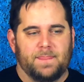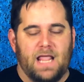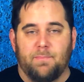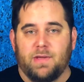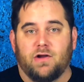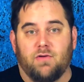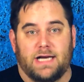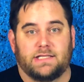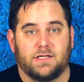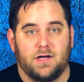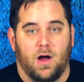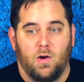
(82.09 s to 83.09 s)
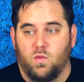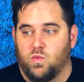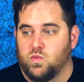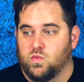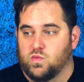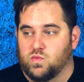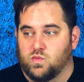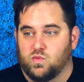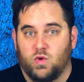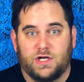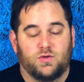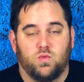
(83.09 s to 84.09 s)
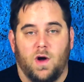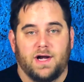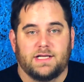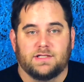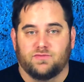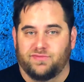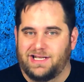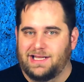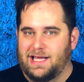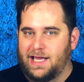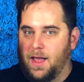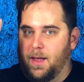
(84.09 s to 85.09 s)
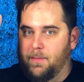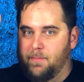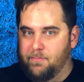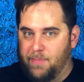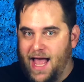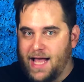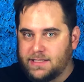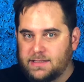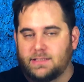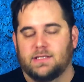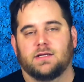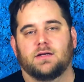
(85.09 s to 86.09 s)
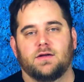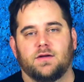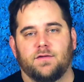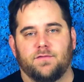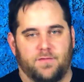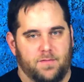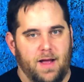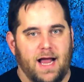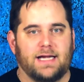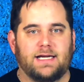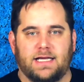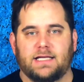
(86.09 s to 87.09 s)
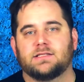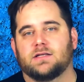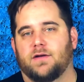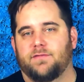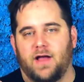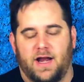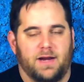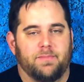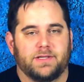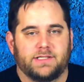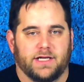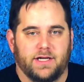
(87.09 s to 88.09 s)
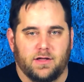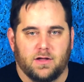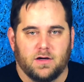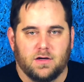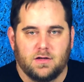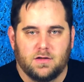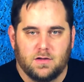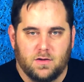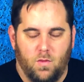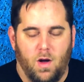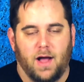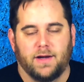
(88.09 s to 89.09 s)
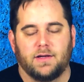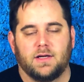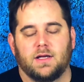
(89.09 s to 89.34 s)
It'd be great to know which one is really best for my needs of any particular quad.